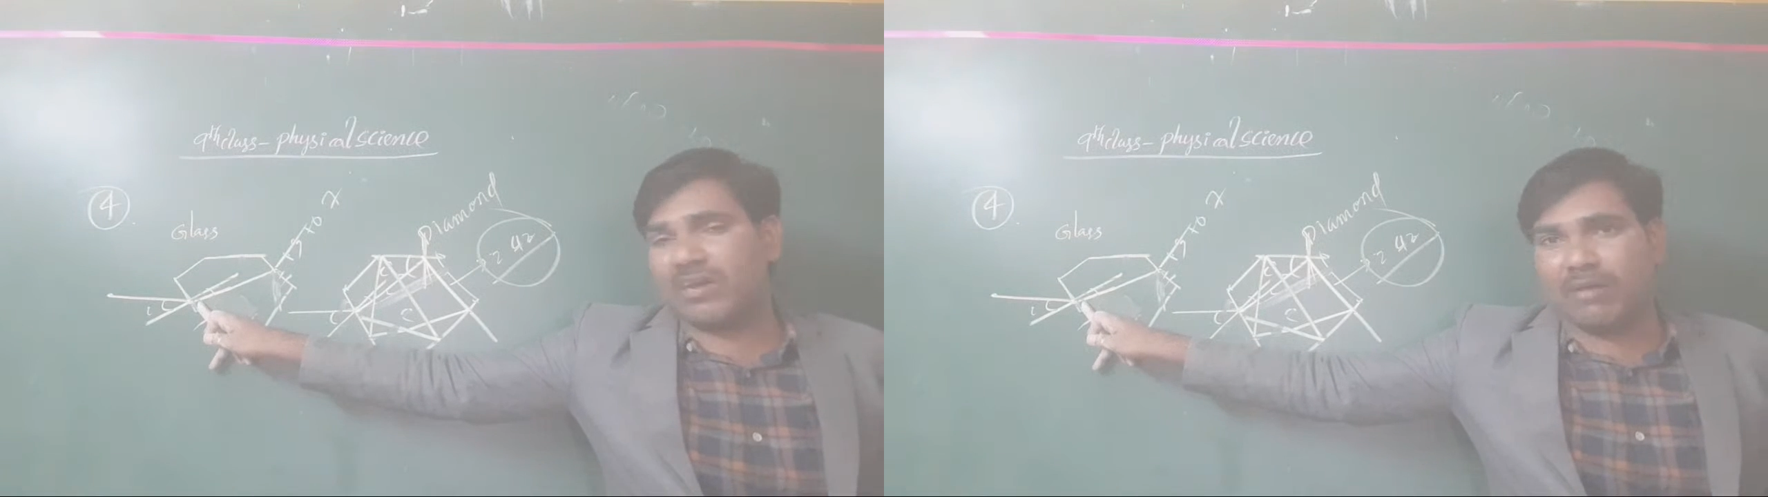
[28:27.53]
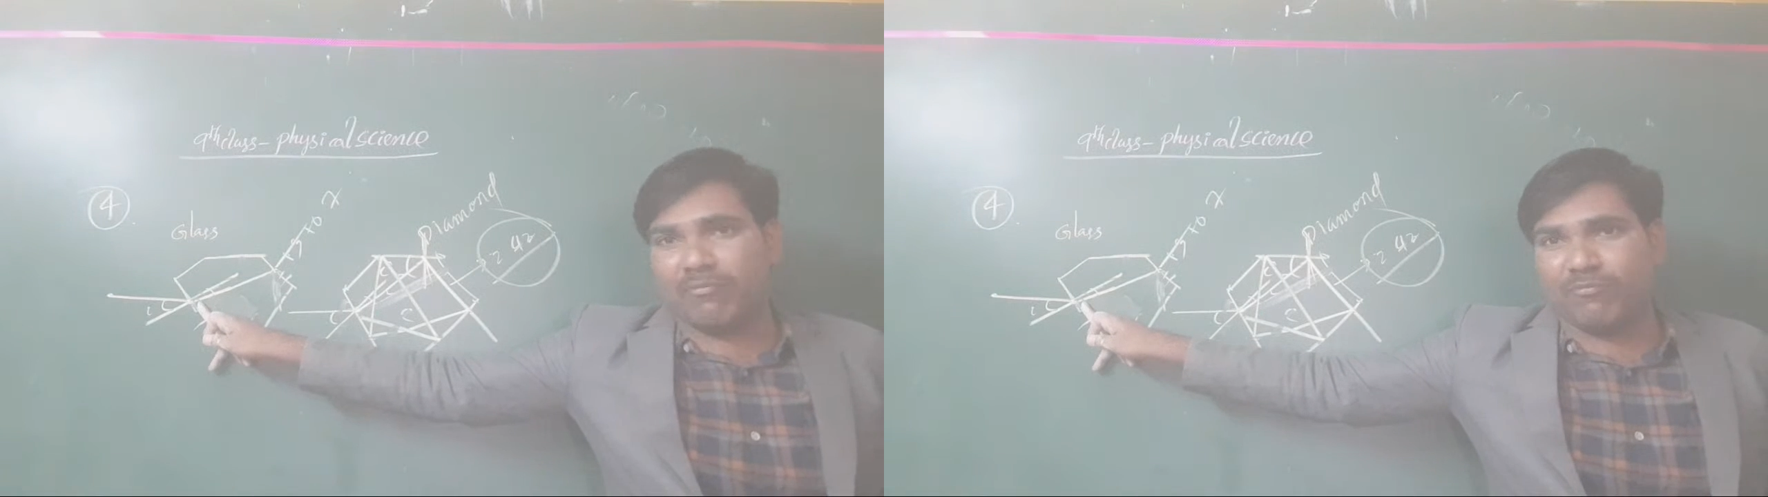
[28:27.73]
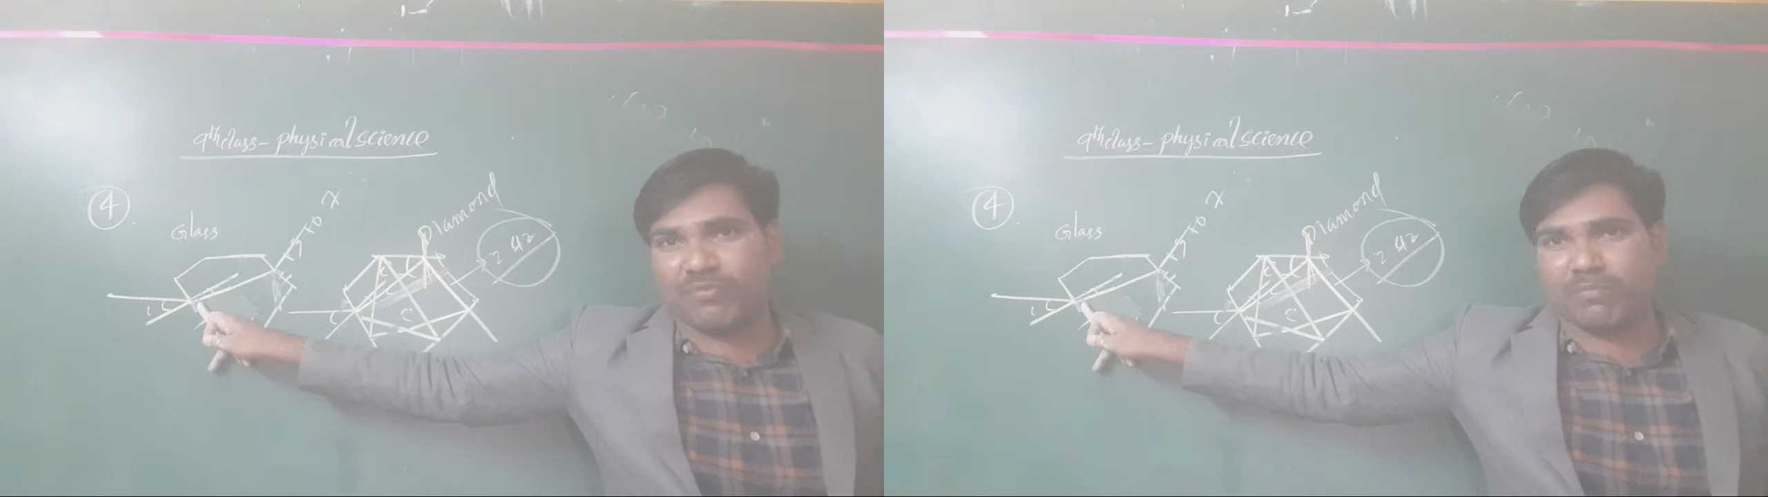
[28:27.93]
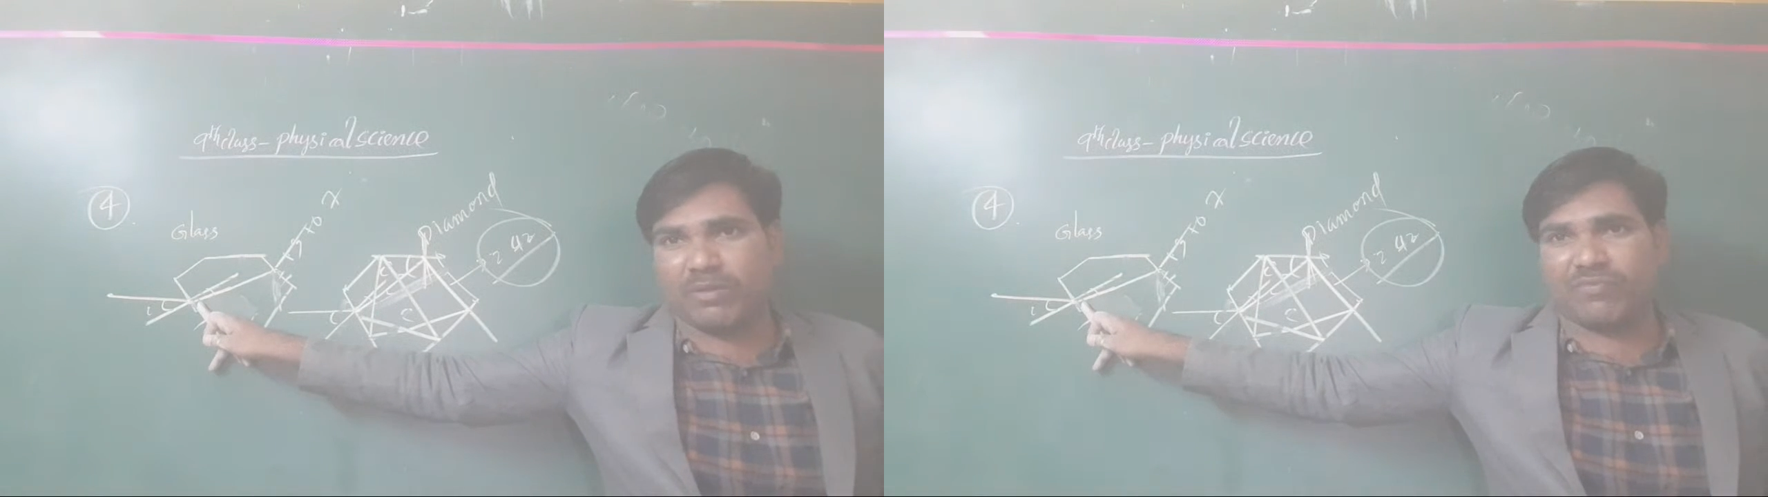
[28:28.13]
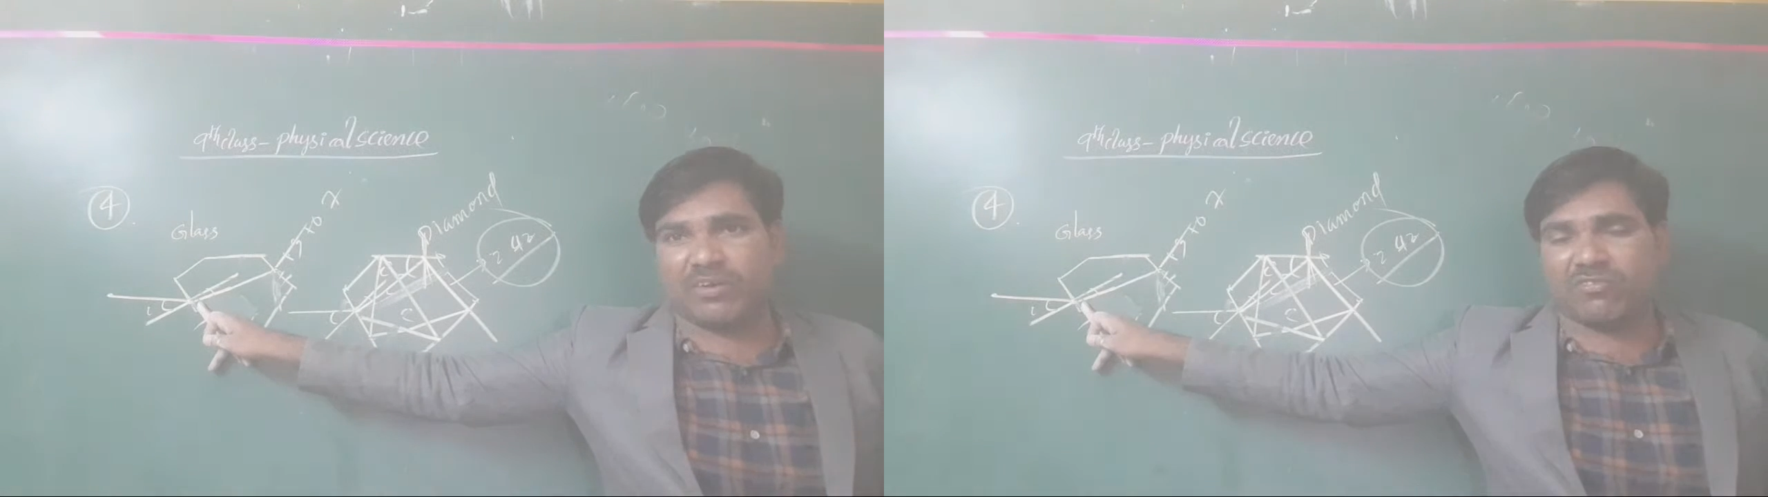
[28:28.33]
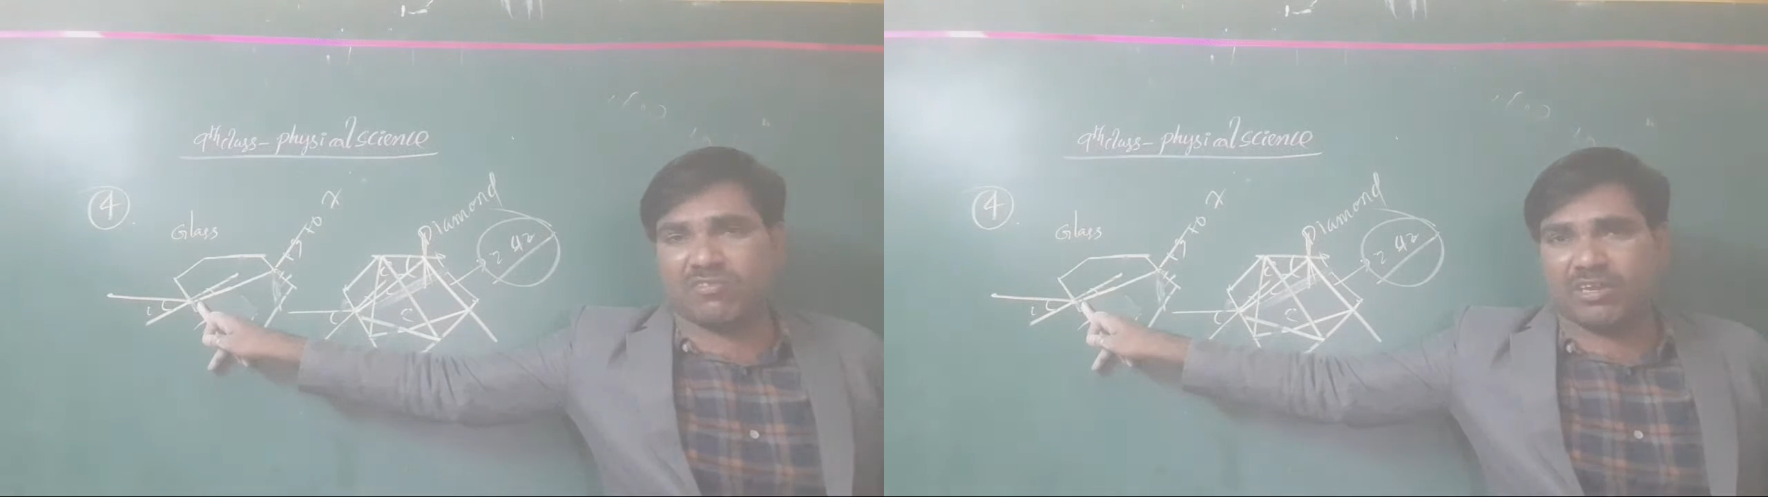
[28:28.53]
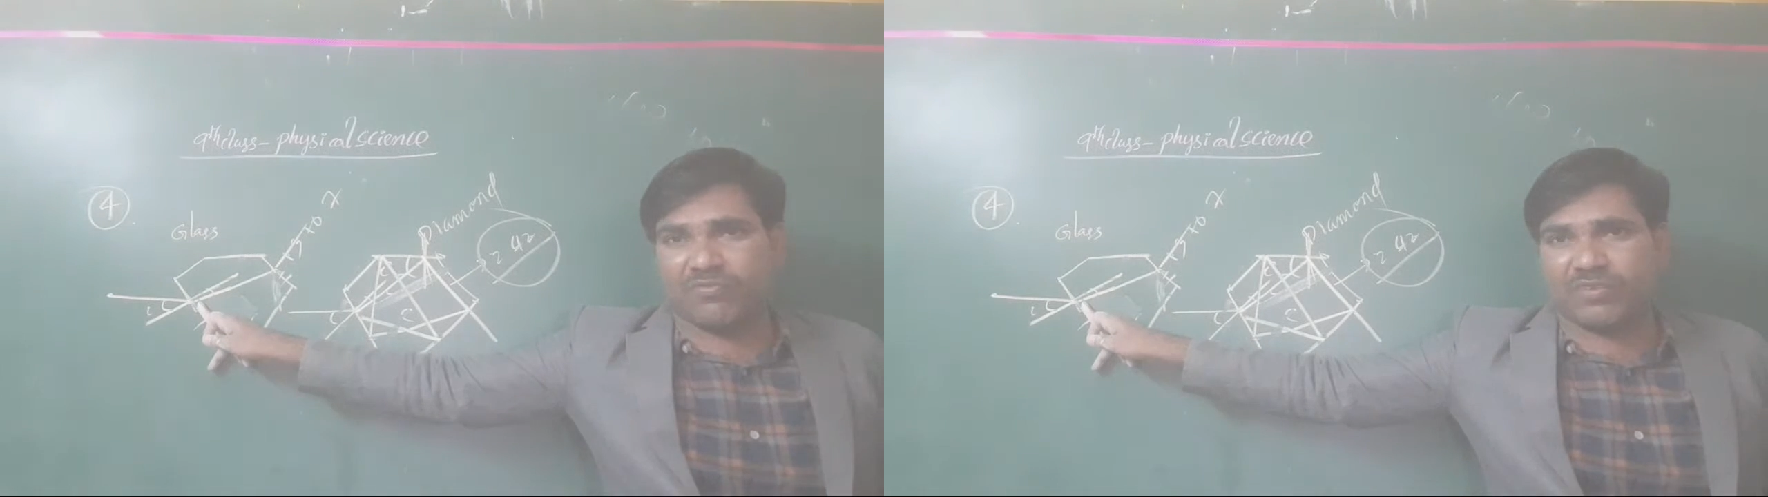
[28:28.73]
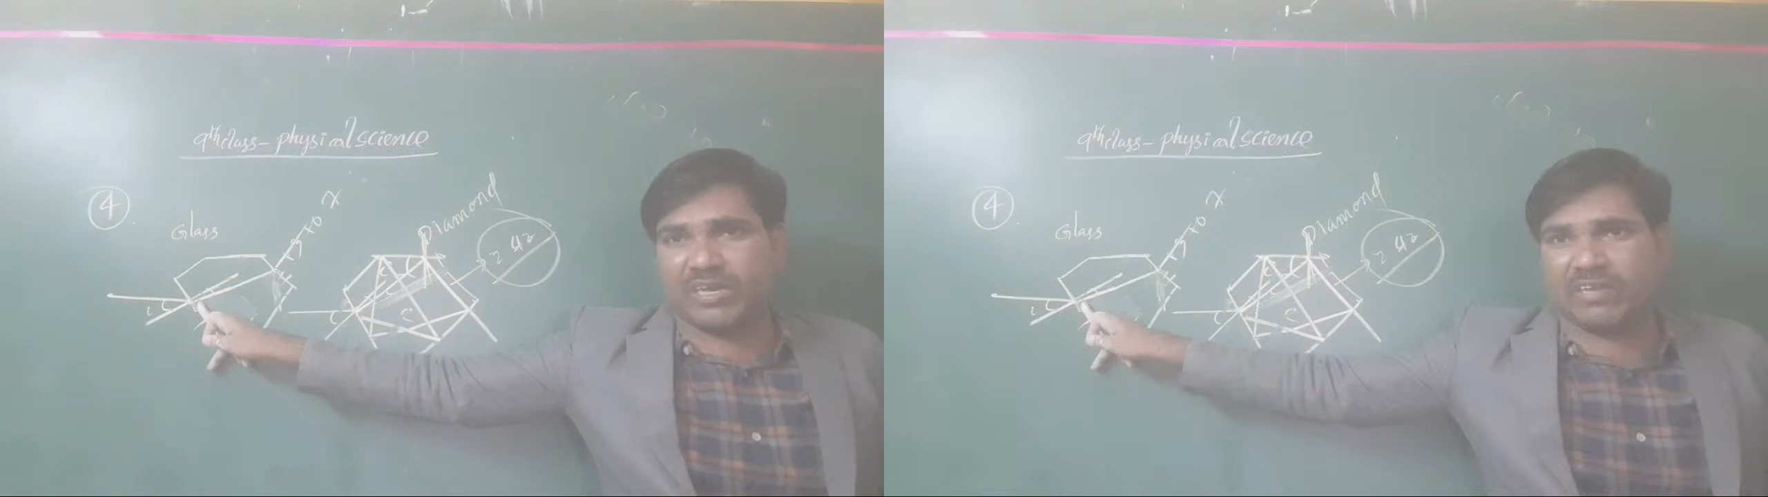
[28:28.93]
come from the first
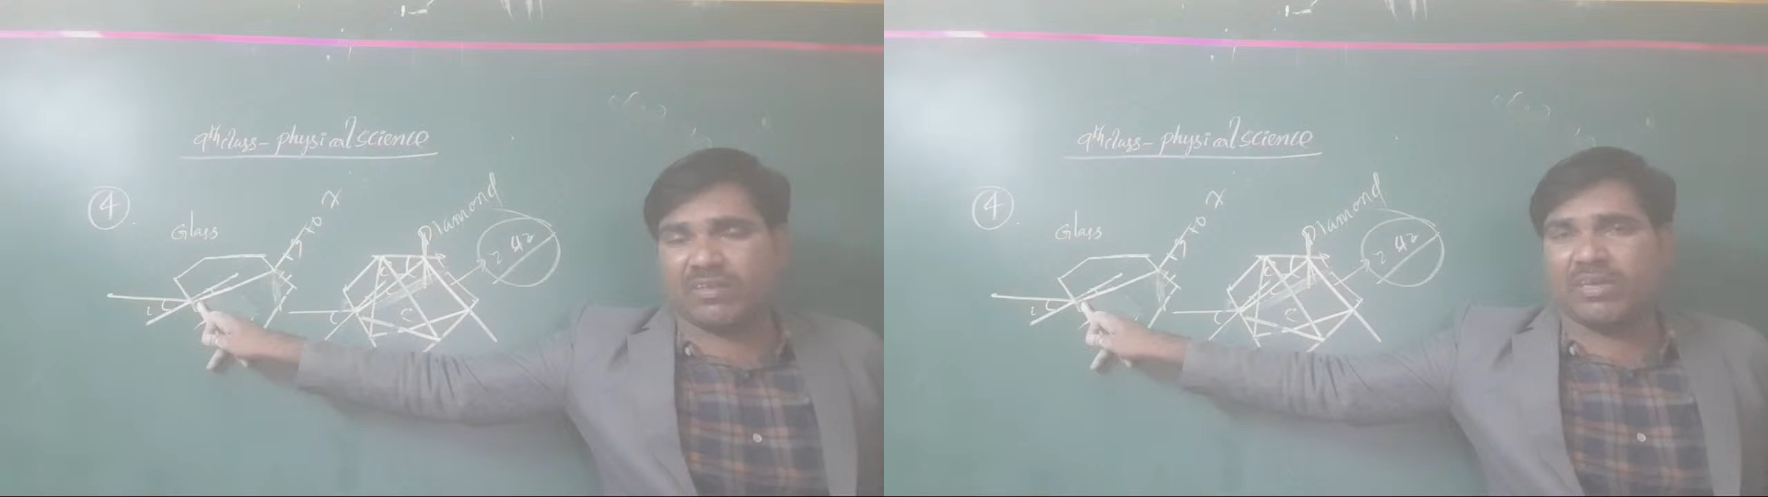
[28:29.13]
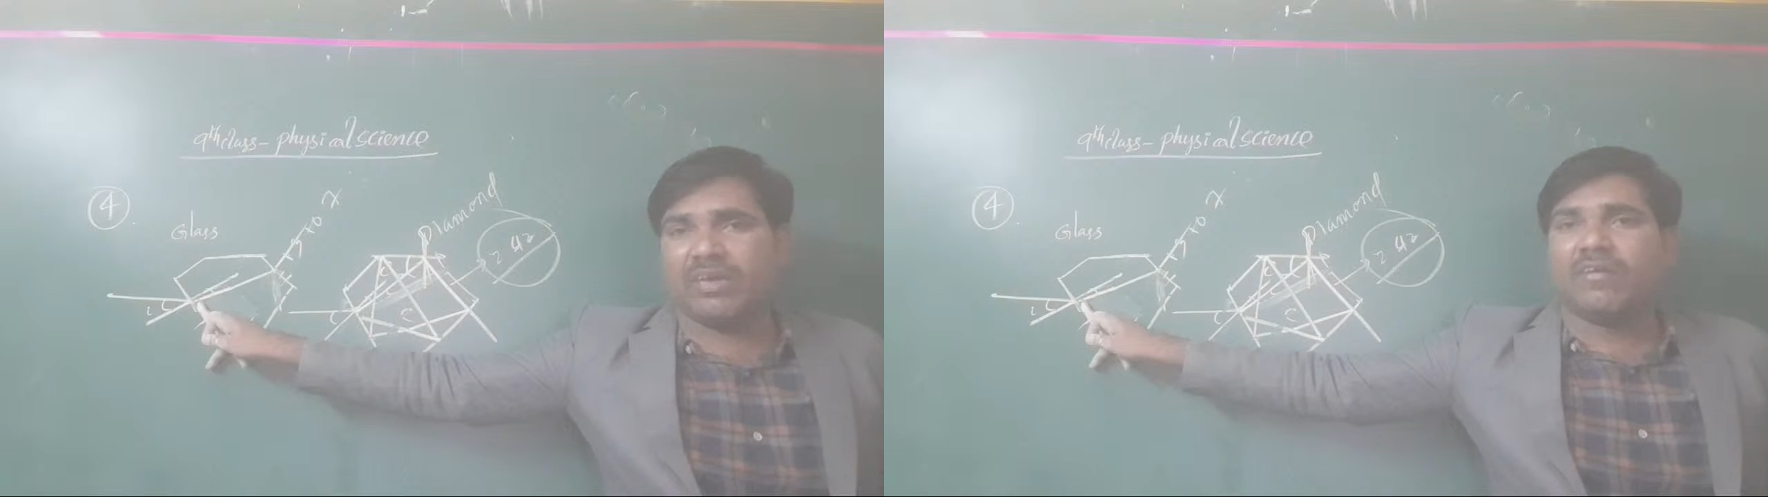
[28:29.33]
surface.